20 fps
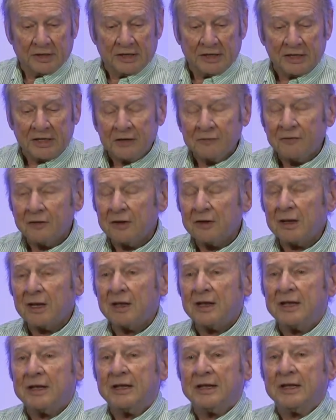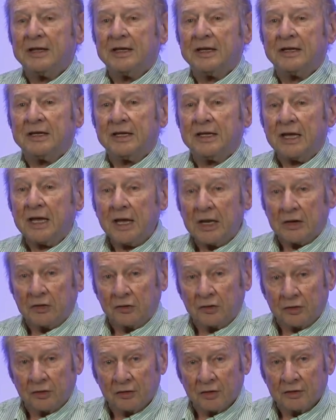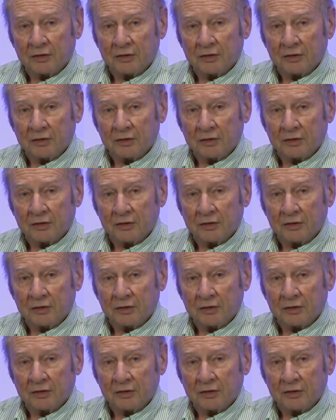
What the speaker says: even kids